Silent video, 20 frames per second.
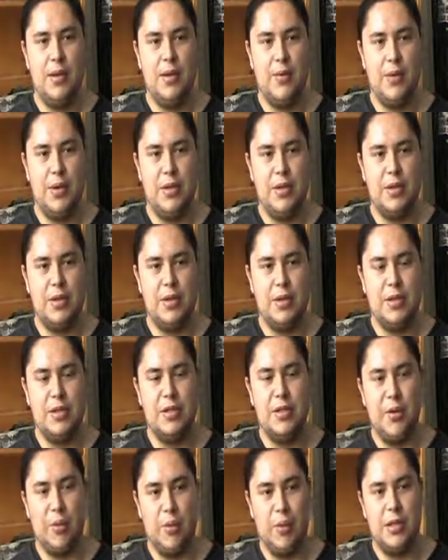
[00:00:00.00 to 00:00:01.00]
which is
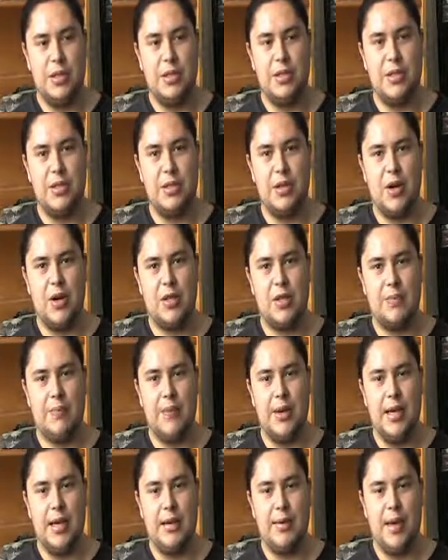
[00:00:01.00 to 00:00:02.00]
not what it's designed to
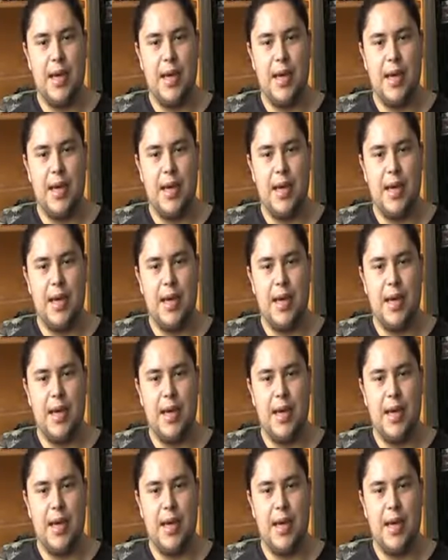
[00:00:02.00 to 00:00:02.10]
be.